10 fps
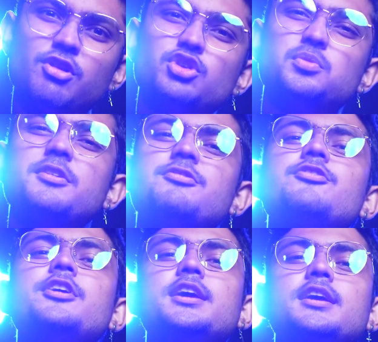For to be
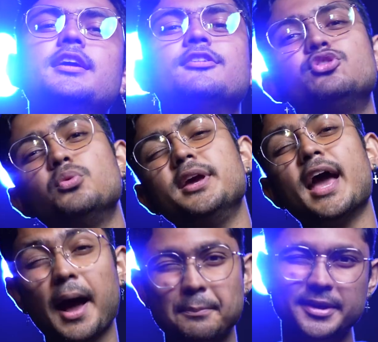free is to be
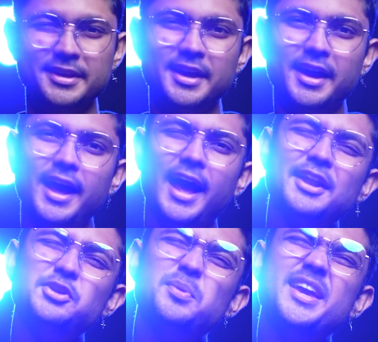happy,
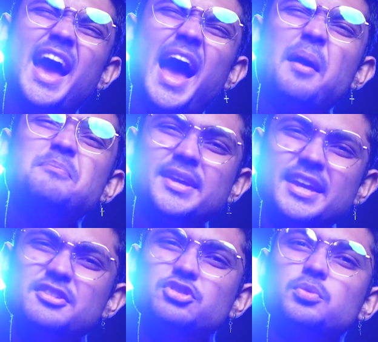and to be happy
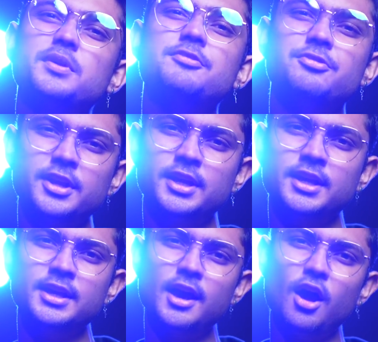is to be free
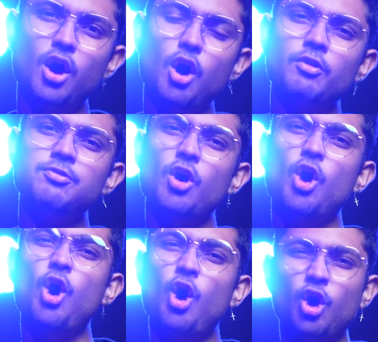of
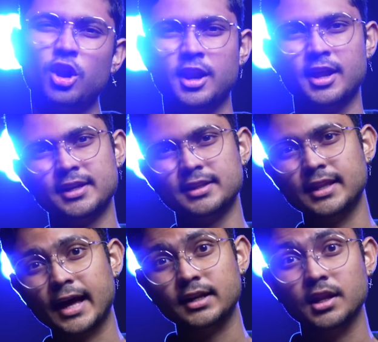all
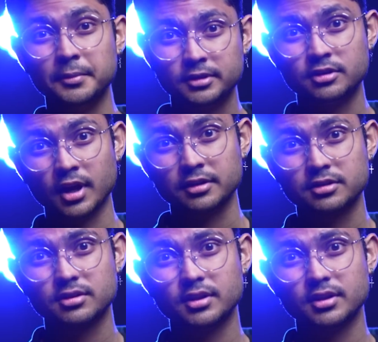that limits us